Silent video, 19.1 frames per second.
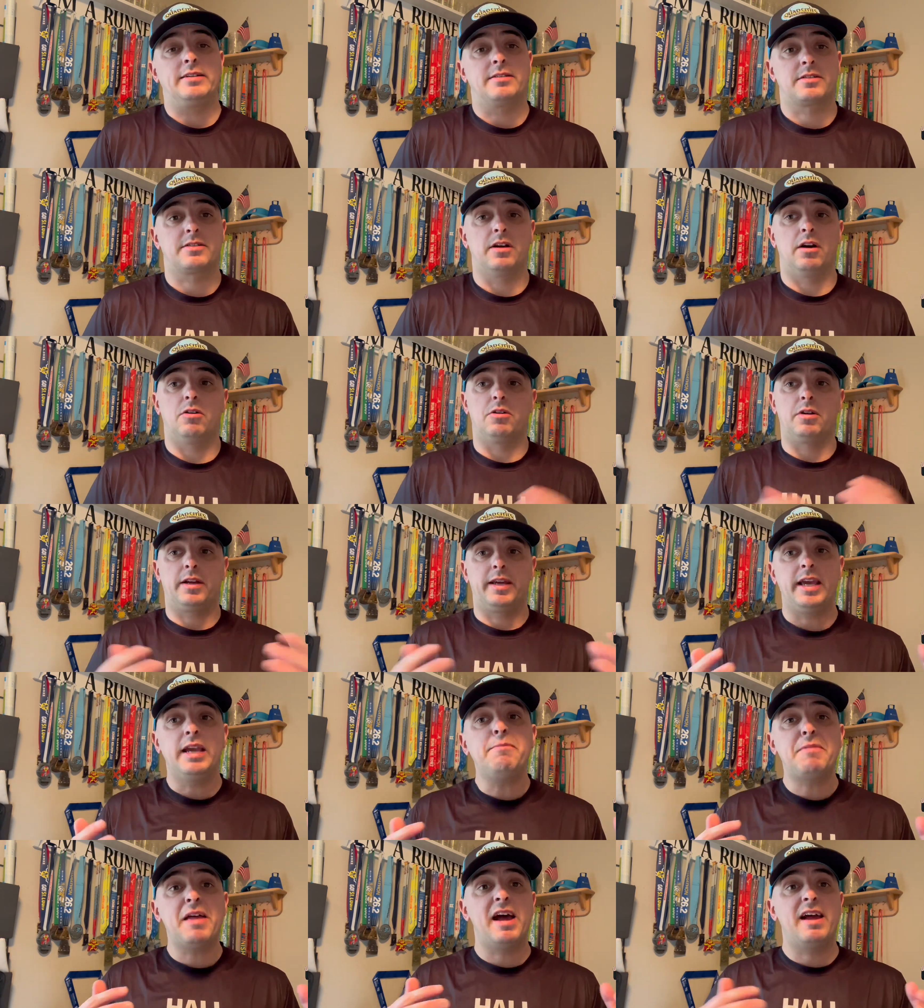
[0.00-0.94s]
So
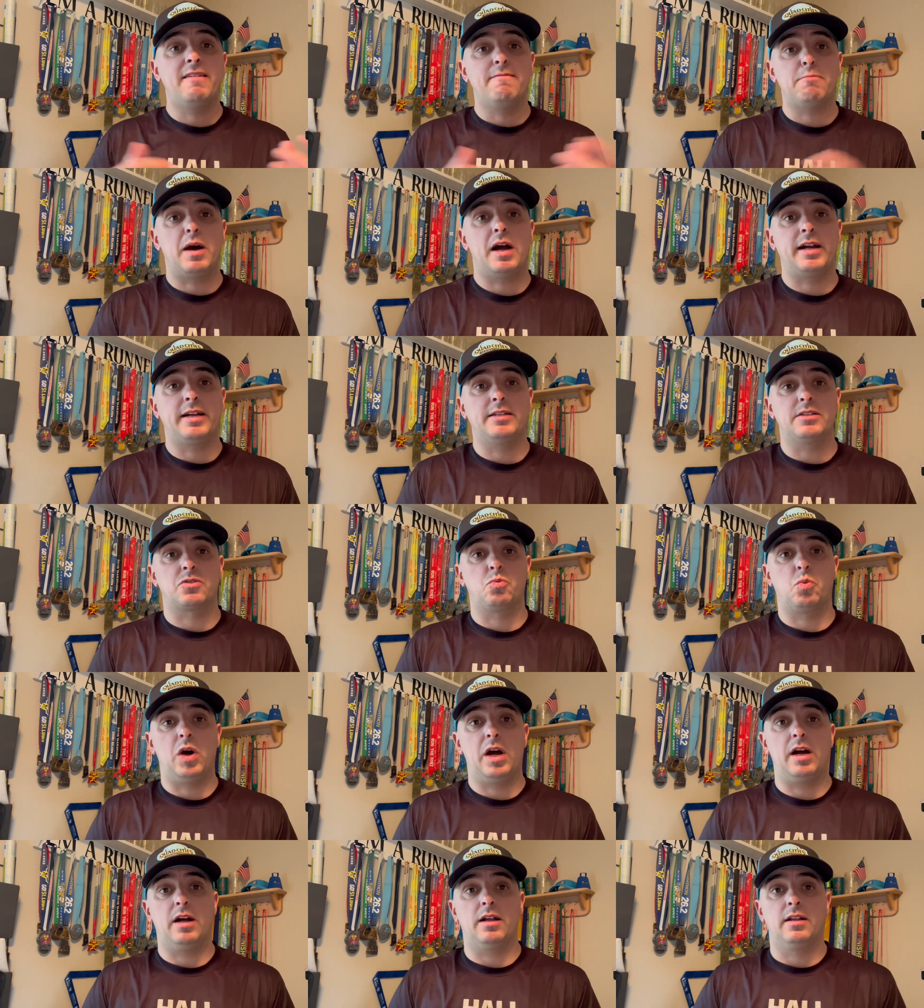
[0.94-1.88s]
keep that in mind as
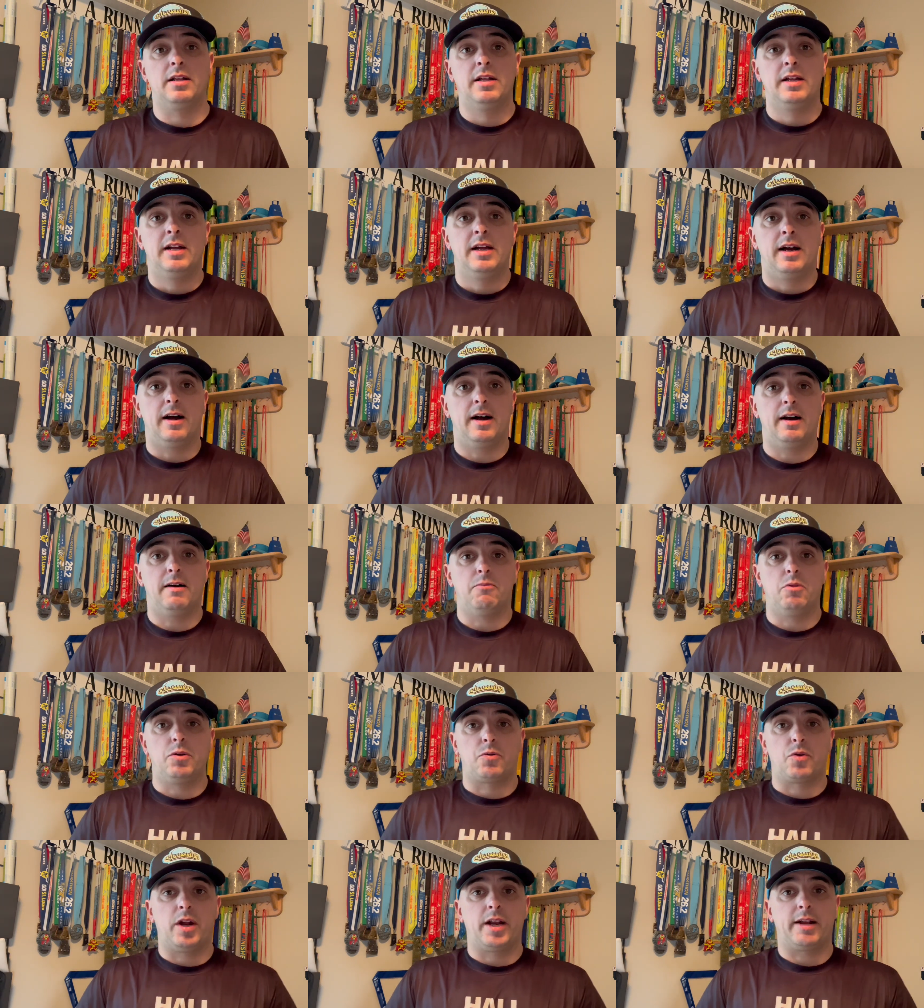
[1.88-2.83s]
well
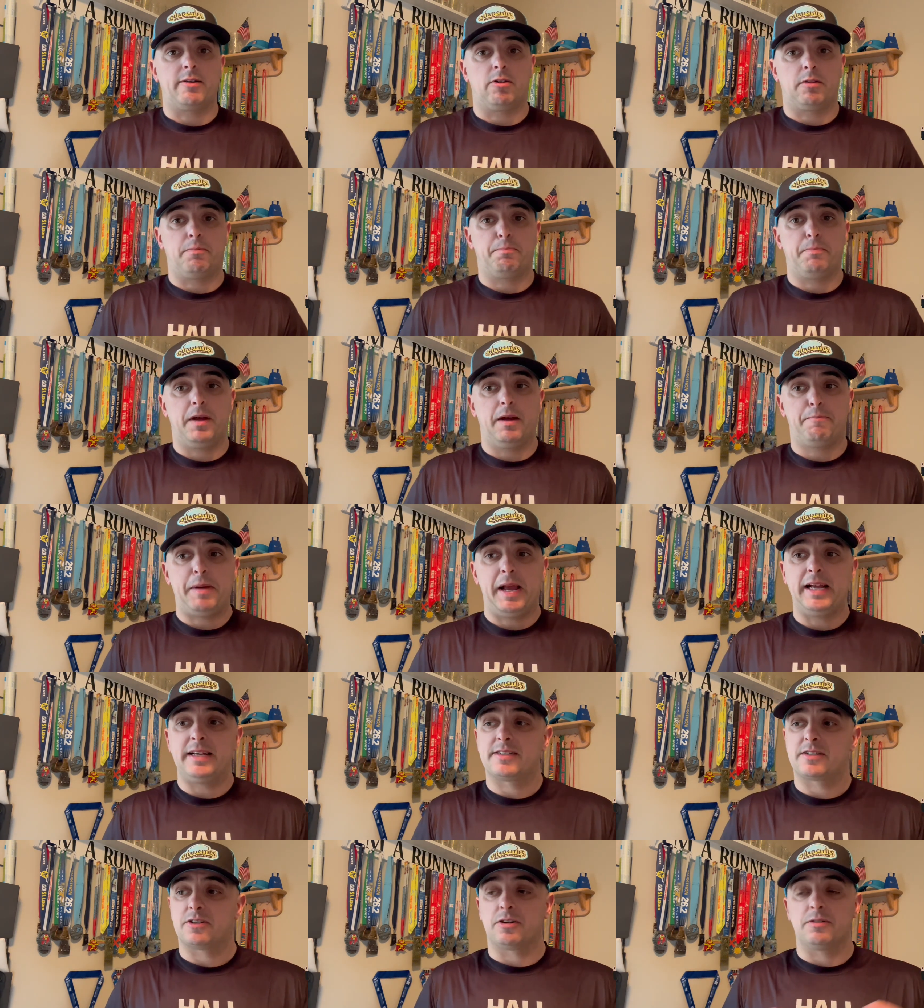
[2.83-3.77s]
when running with a
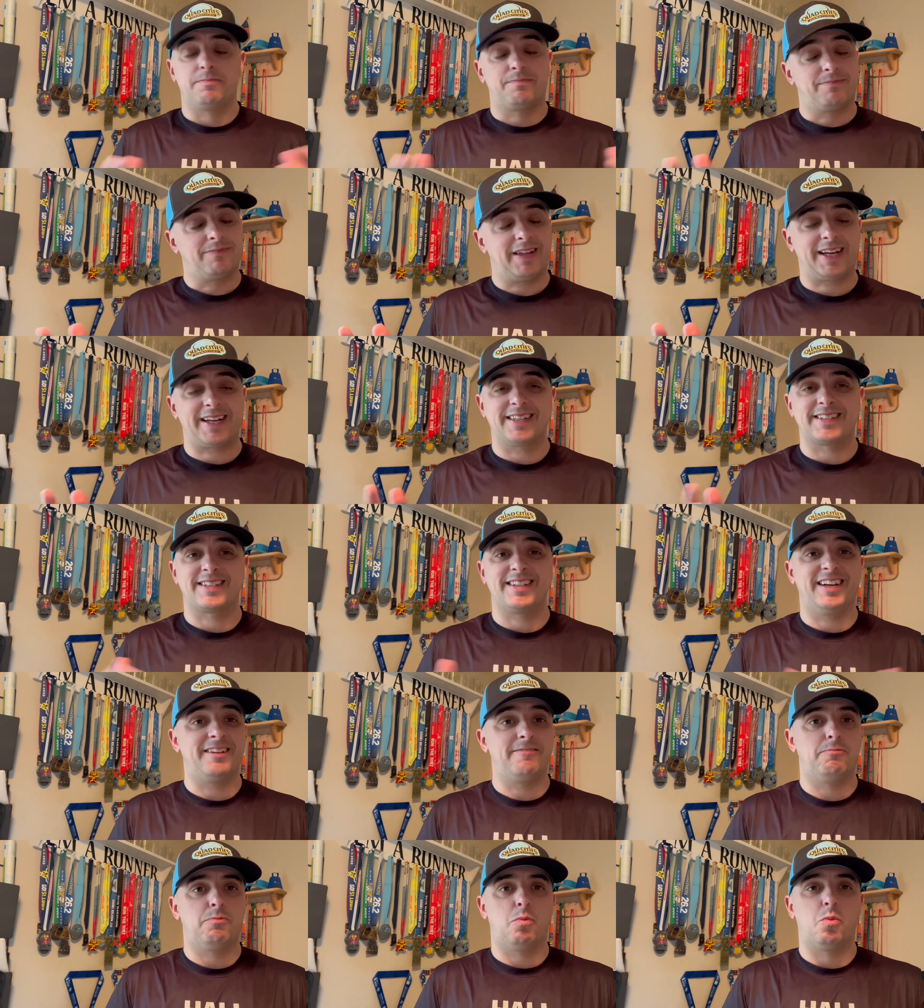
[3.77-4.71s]
pacer. Like I
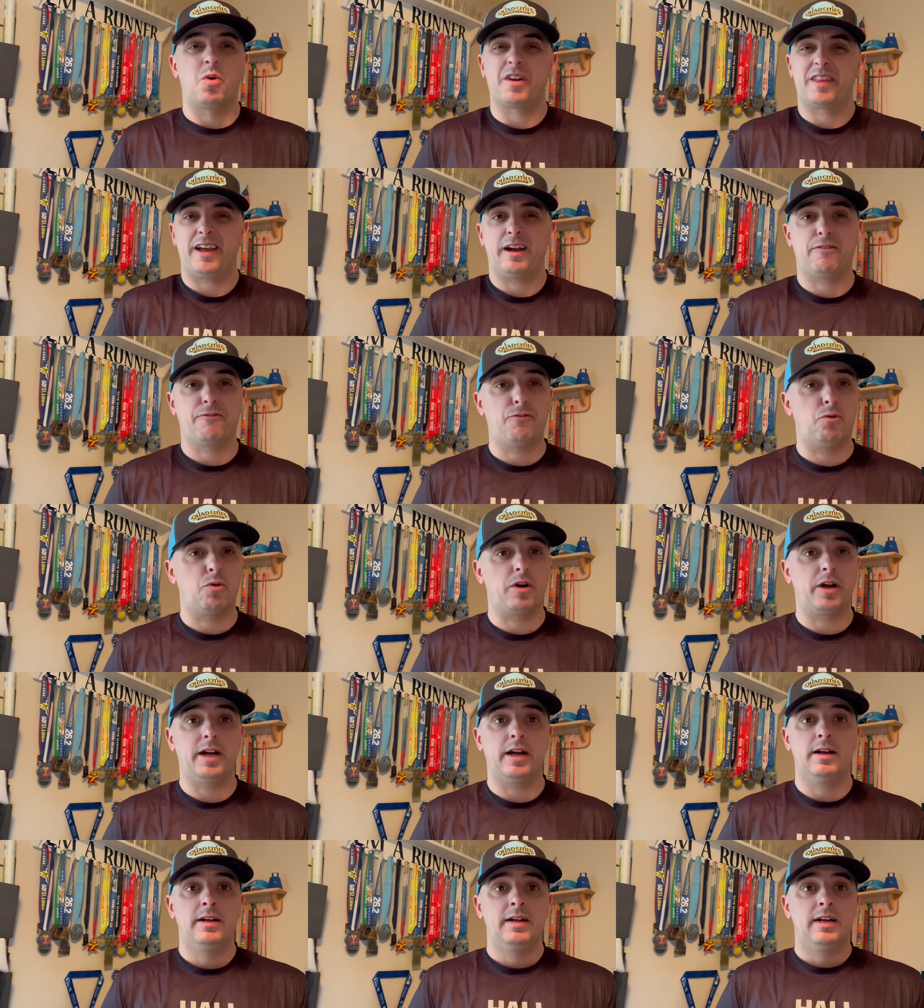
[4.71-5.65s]
said, we're there for you.